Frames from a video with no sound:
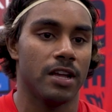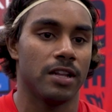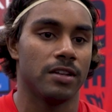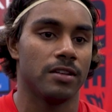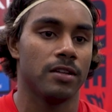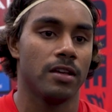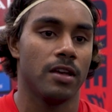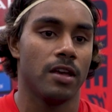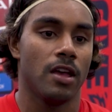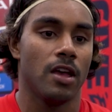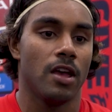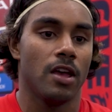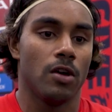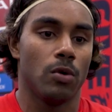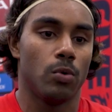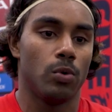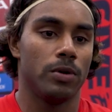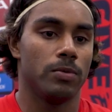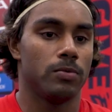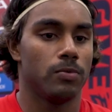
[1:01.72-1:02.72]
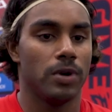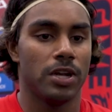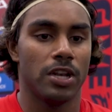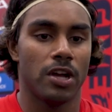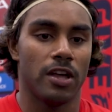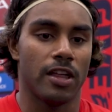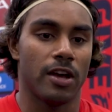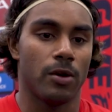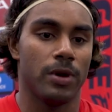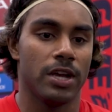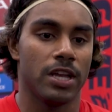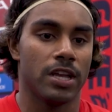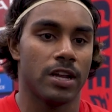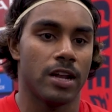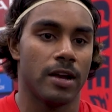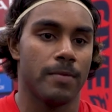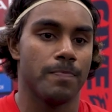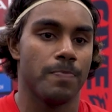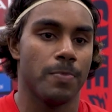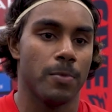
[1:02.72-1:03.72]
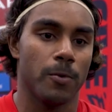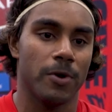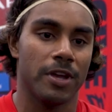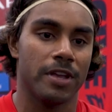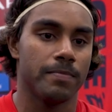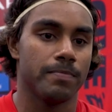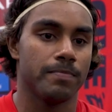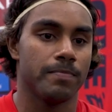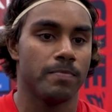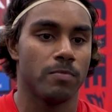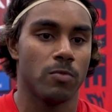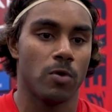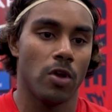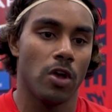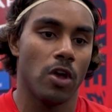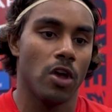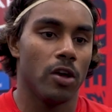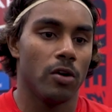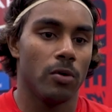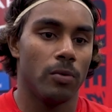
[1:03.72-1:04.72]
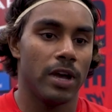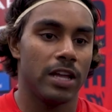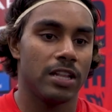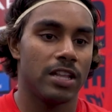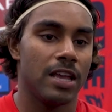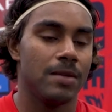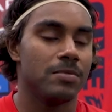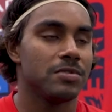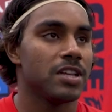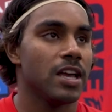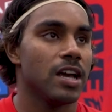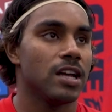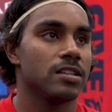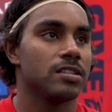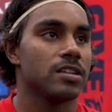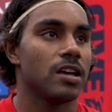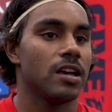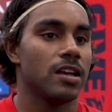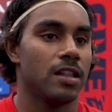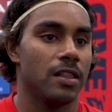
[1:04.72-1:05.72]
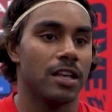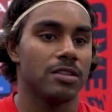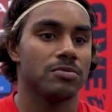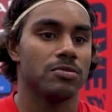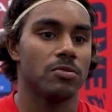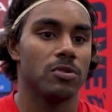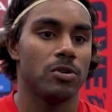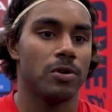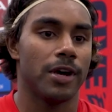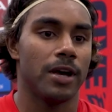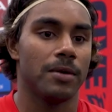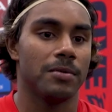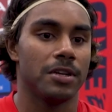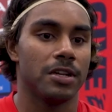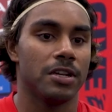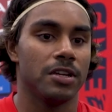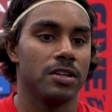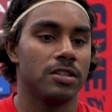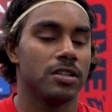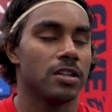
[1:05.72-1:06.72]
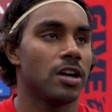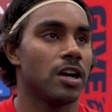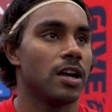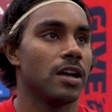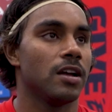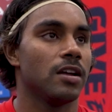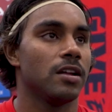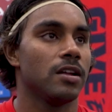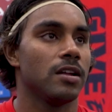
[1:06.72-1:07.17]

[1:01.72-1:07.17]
and we know that we can wear teams down, so that's what we were able to do tonight.